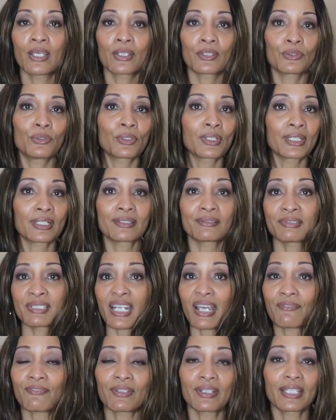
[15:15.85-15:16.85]
You can
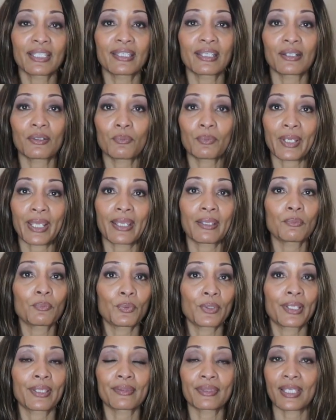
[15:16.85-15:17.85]
definitely get away
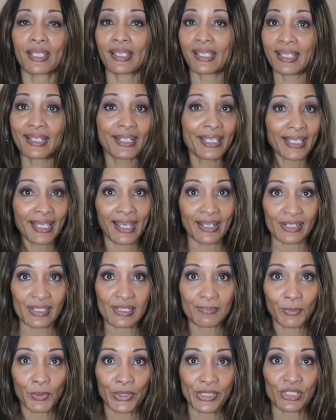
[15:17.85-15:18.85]
with any kind of
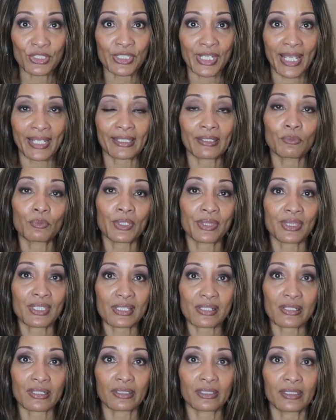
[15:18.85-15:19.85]
sports jacket with
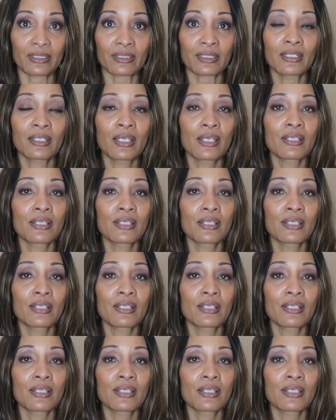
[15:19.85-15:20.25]
this look.